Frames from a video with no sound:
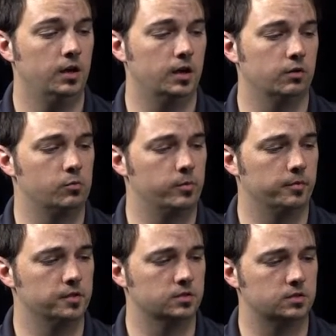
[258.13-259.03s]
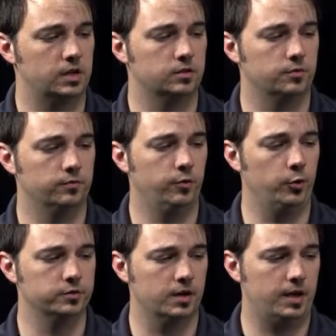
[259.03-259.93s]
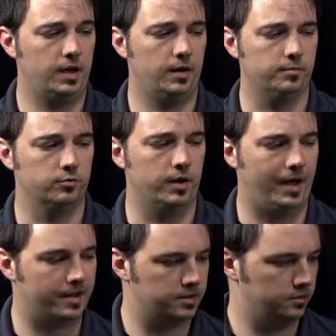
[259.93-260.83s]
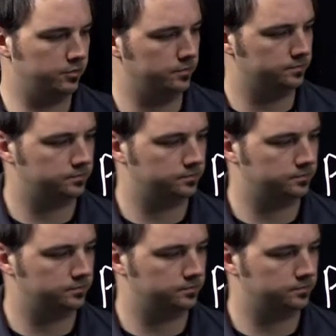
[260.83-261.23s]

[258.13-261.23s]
Again, remember this stands for volt amp reactive.